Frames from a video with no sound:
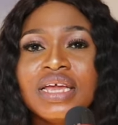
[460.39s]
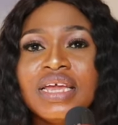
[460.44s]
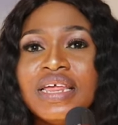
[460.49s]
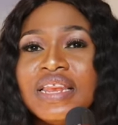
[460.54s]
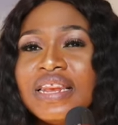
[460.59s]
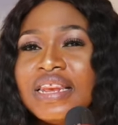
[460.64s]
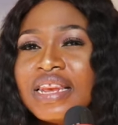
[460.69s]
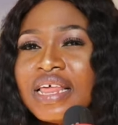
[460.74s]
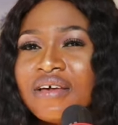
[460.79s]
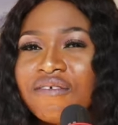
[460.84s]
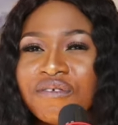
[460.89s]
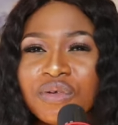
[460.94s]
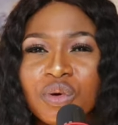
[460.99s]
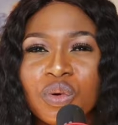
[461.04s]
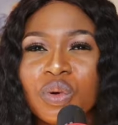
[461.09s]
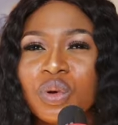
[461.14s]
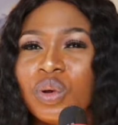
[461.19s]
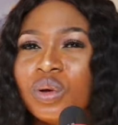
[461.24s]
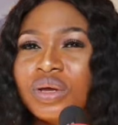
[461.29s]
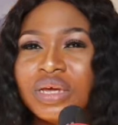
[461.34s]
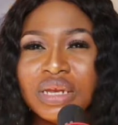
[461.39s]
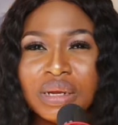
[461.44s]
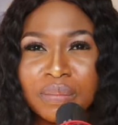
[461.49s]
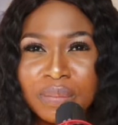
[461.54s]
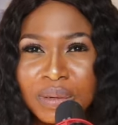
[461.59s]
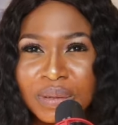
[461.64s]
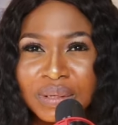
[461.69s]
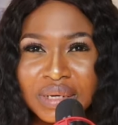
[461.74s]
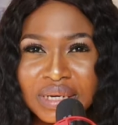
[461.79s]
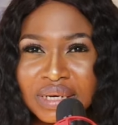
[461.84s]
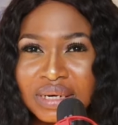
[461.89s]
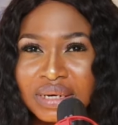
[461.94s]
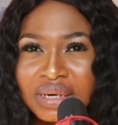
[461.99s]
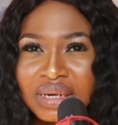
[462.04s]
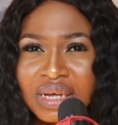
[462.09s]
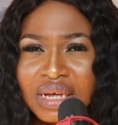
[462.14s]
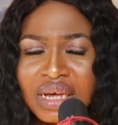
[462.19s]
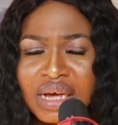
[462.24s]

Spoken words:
11 o'clock in the morning.